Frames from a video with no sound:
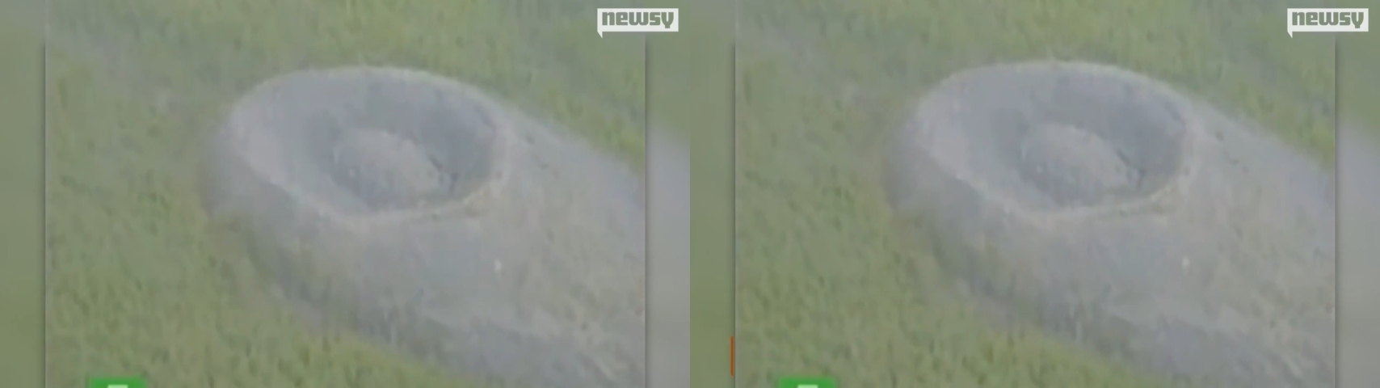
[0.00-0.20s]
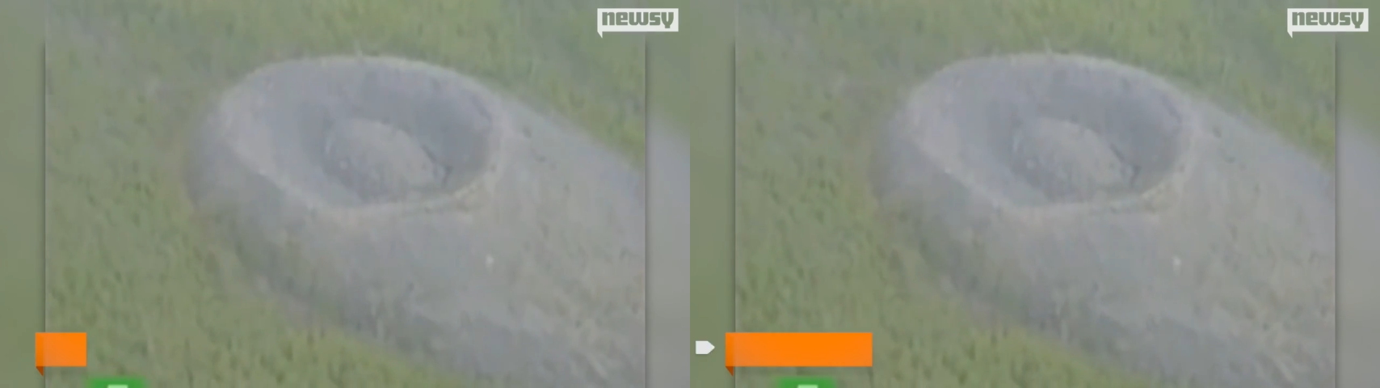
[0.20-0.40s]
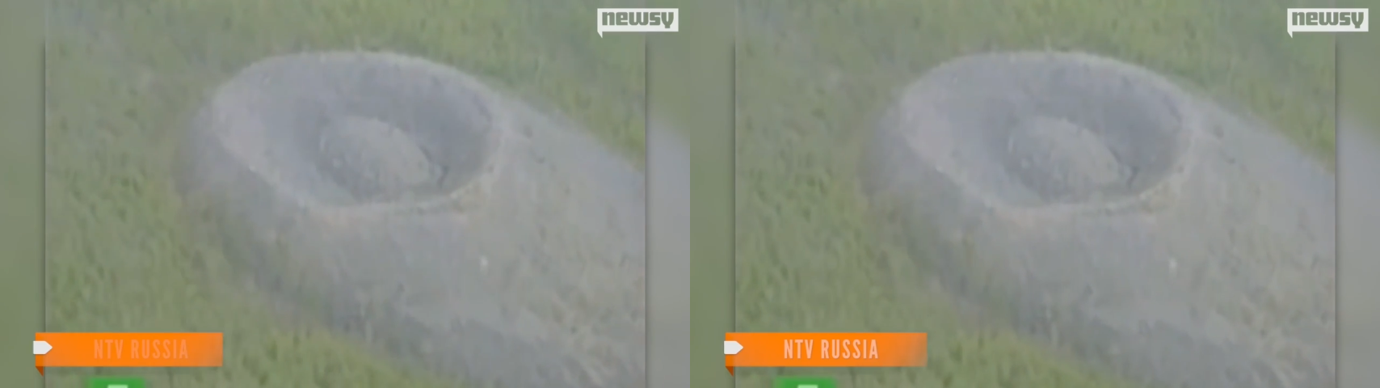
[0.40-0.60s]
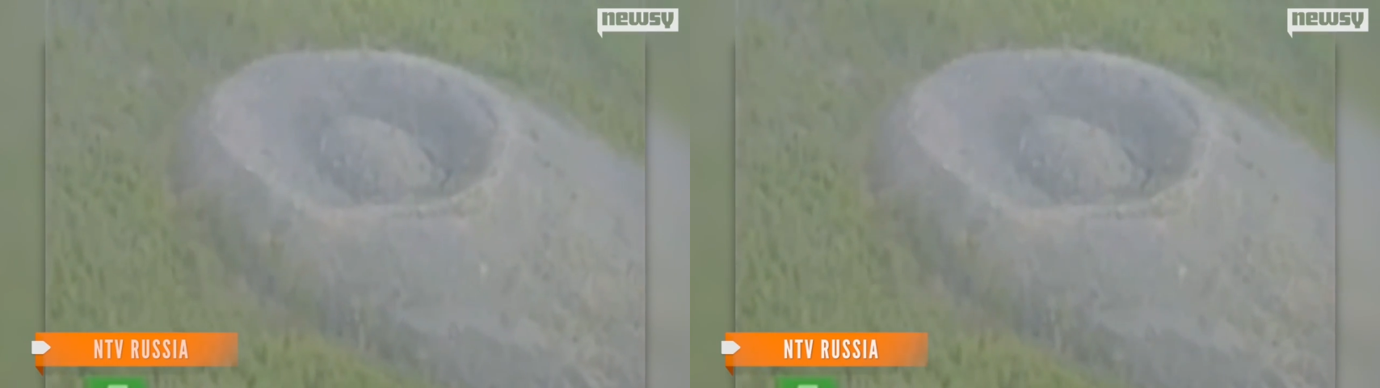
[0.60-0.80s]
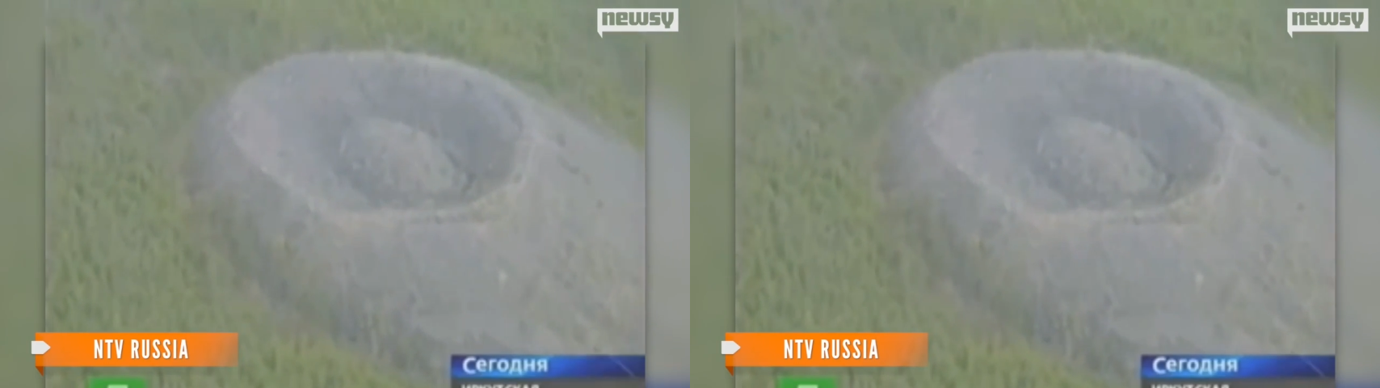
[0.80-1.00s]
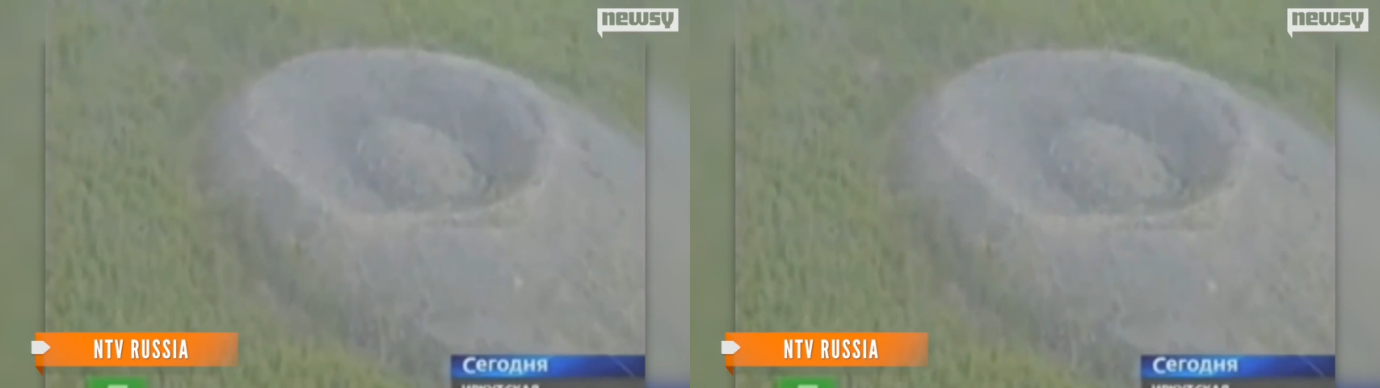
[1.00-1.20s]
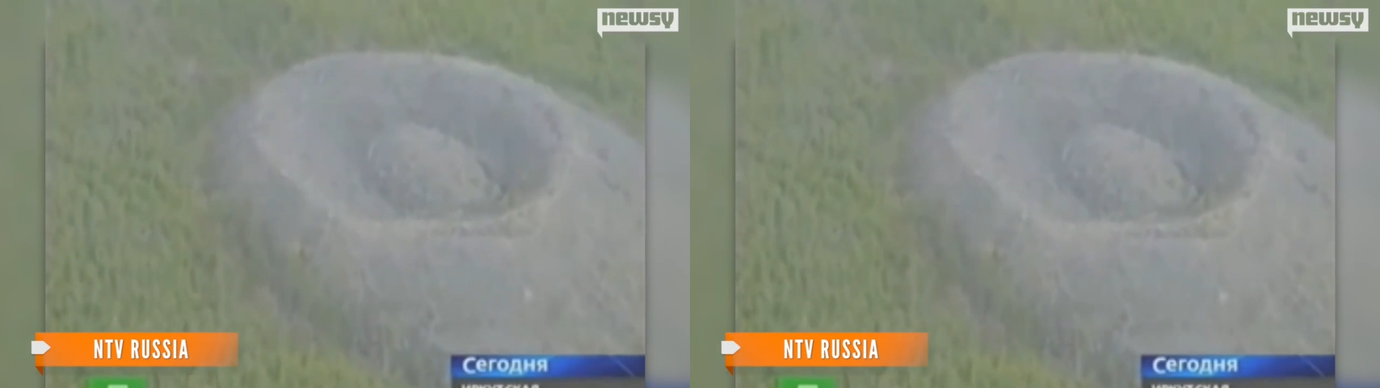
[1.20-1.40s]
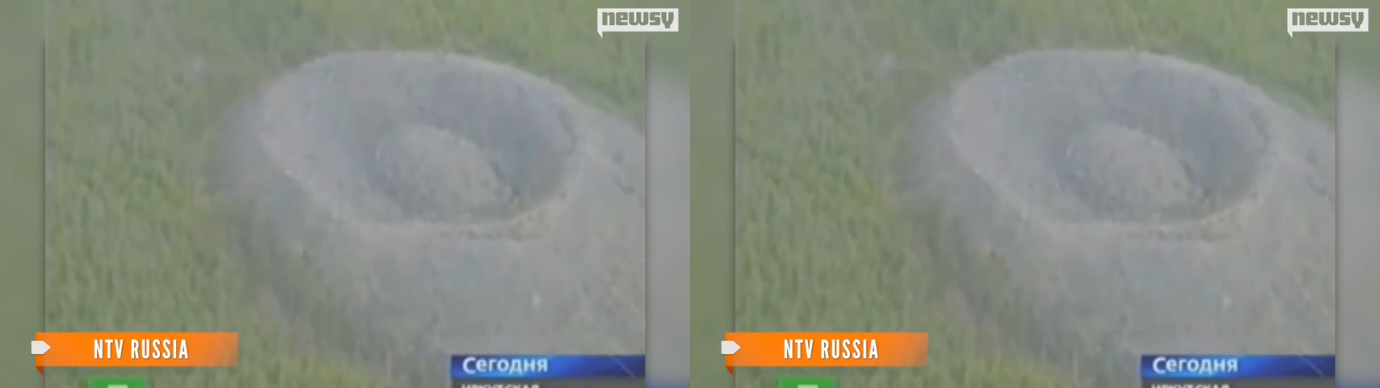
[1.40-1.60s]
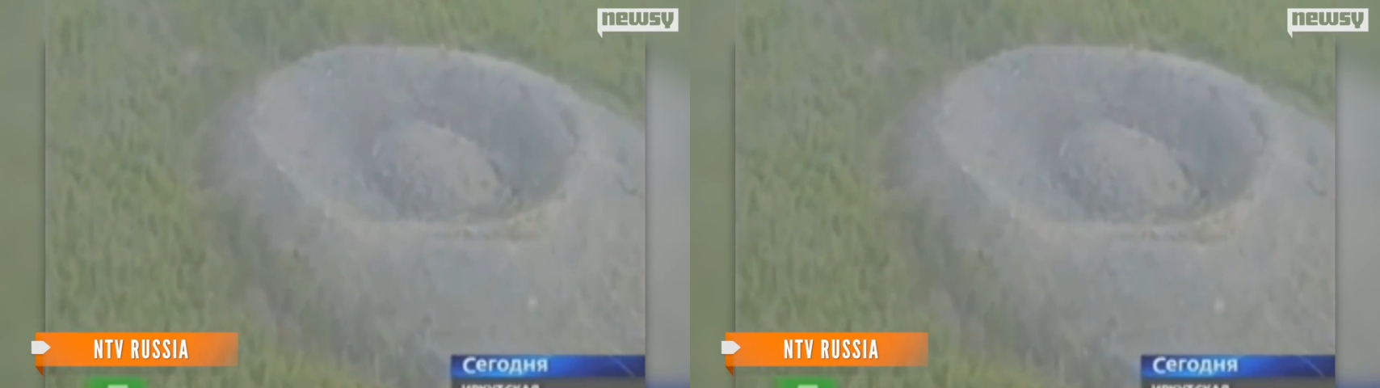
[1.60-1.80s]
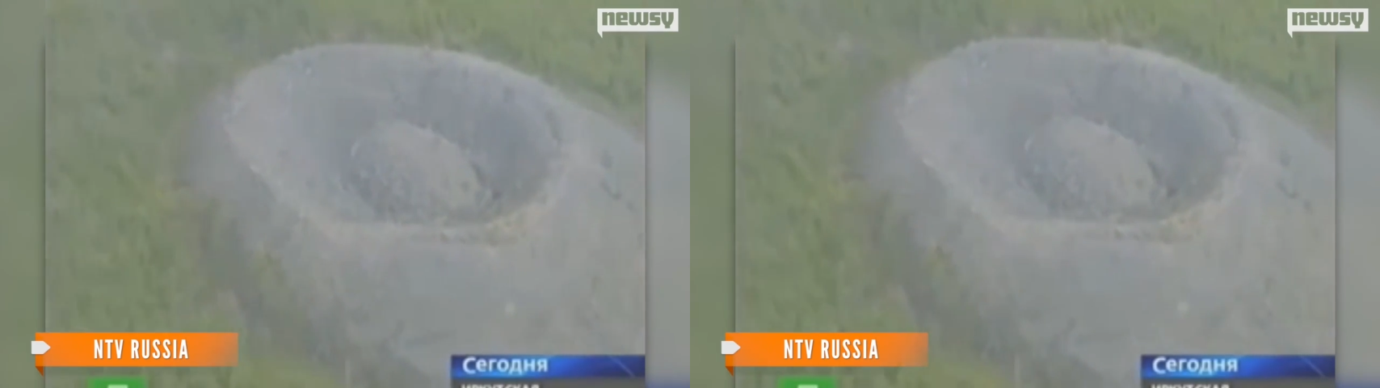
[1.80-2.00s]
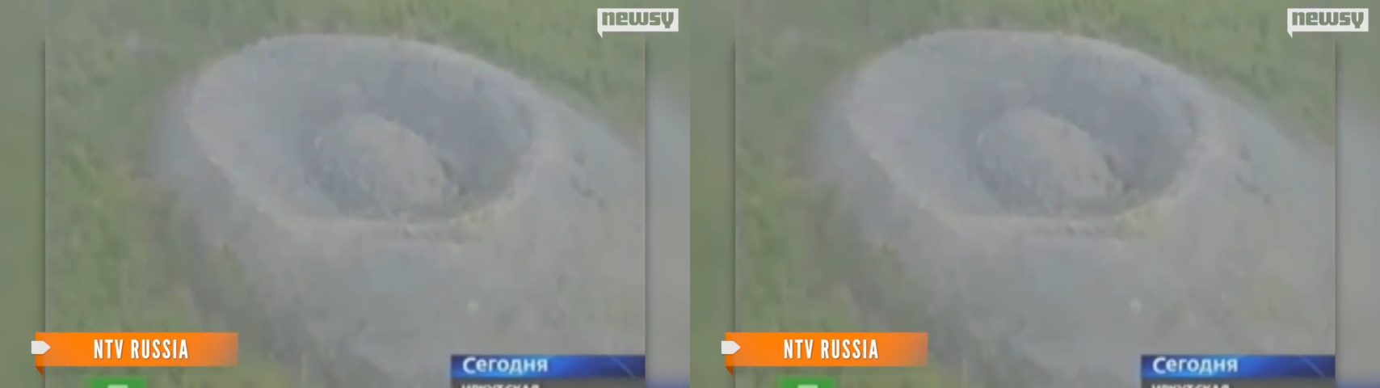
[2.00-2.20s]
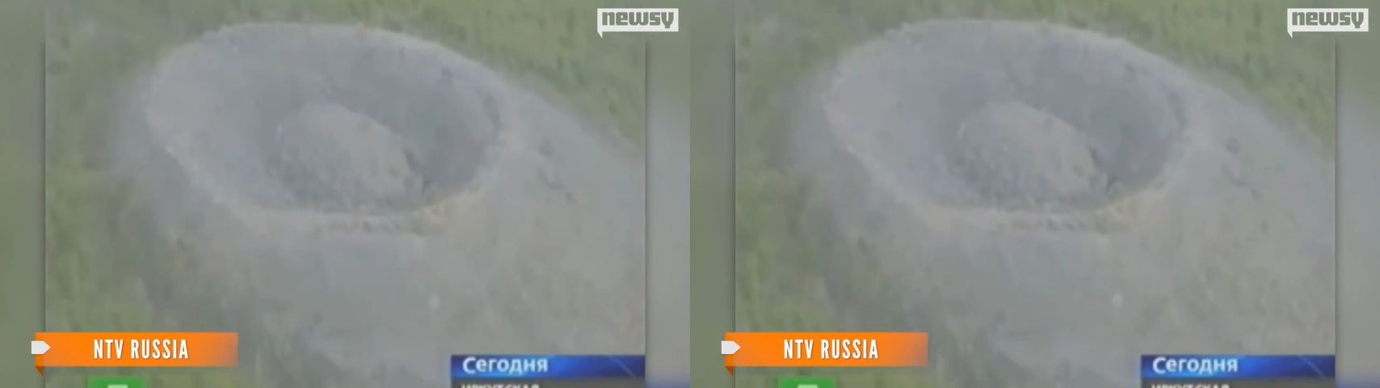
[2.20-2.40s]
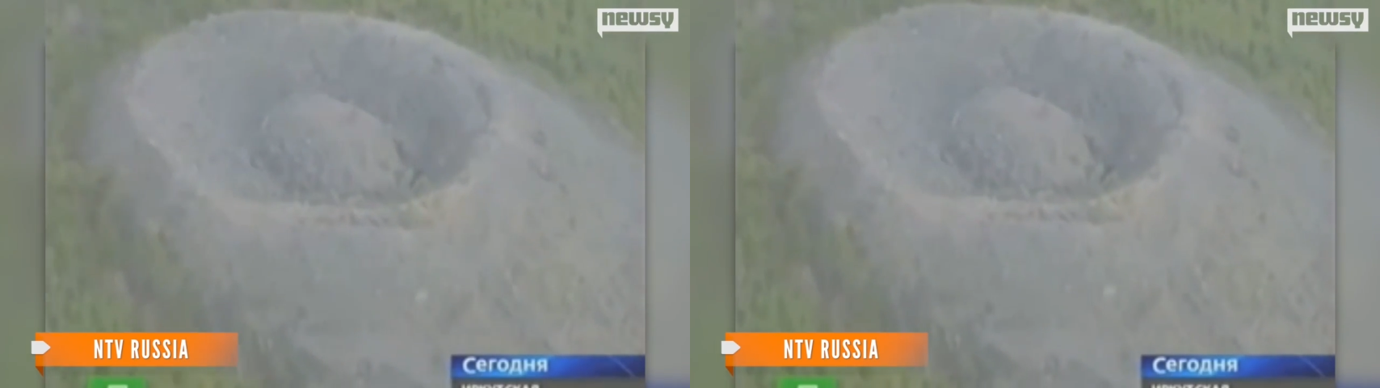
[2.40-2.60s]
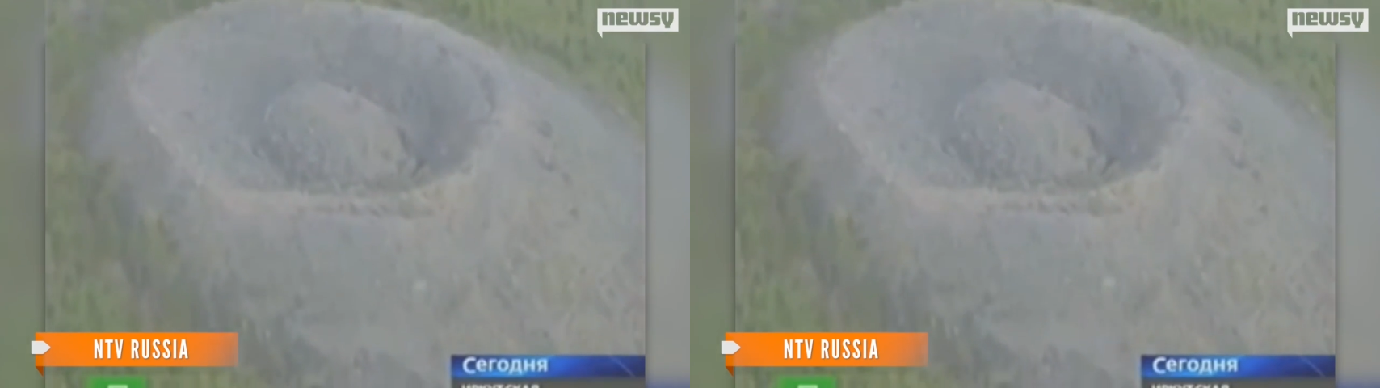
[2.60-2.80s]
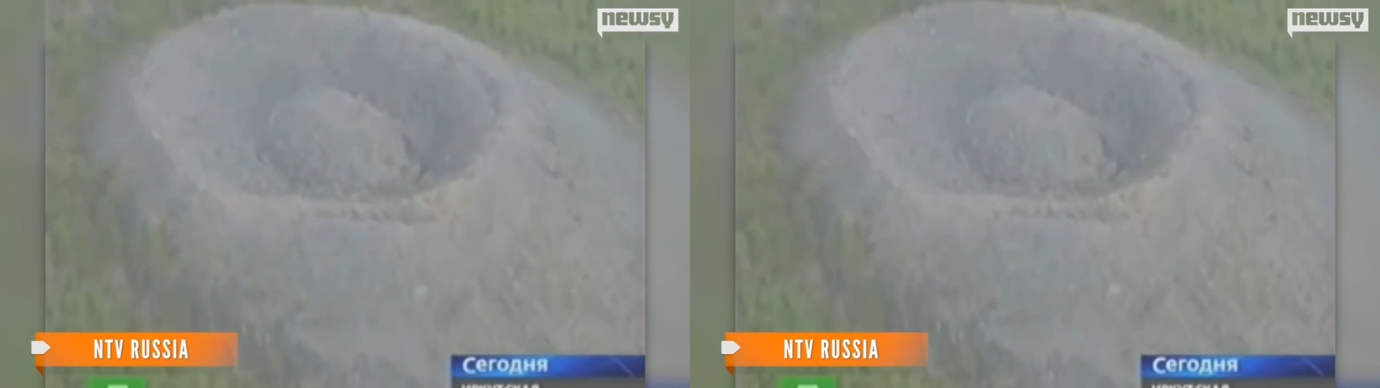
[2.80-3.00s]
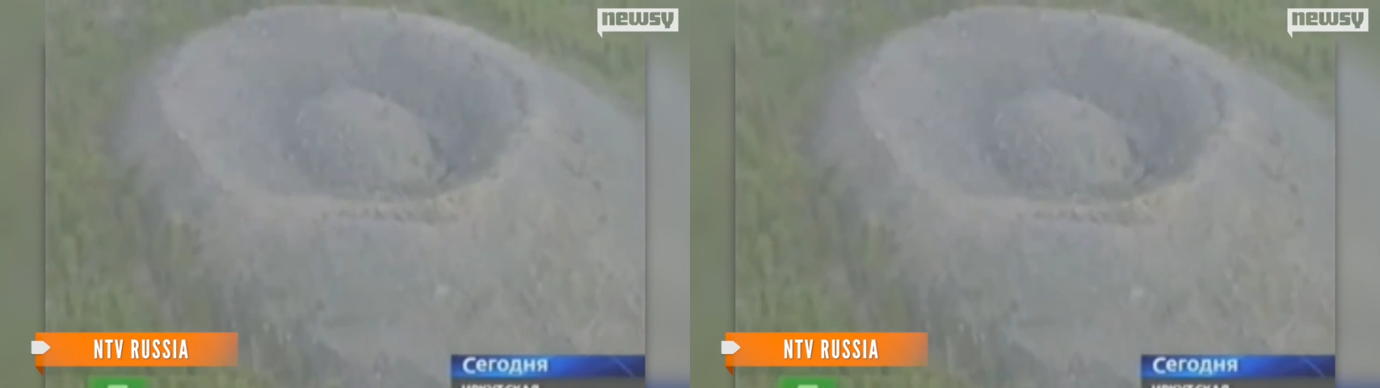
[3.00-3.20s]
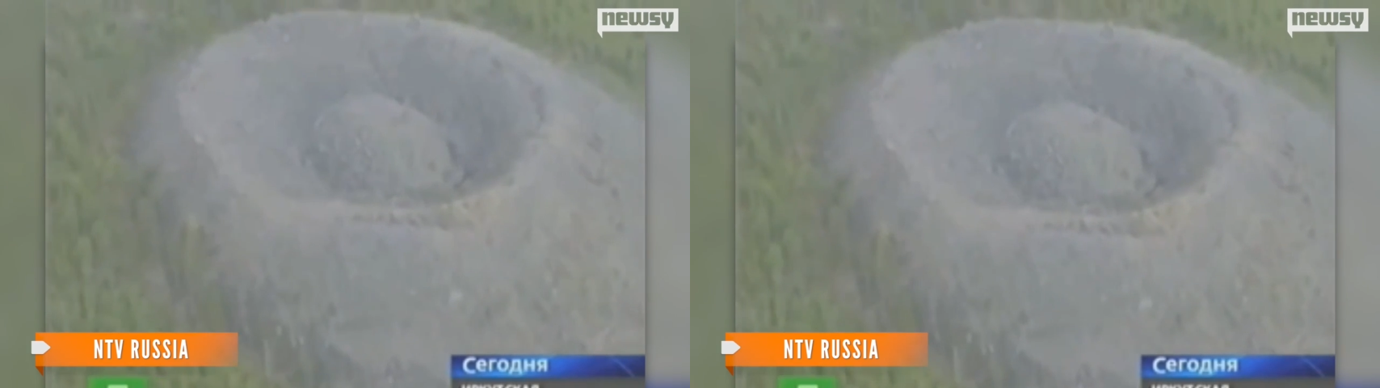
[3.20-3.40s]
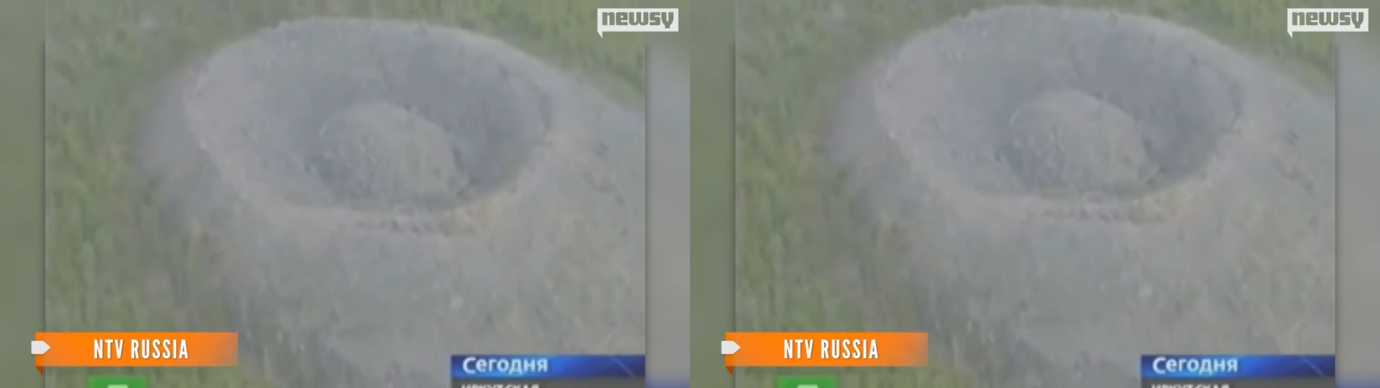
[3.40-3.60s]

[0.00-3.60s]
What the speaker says: Nobody's mouth can be seen.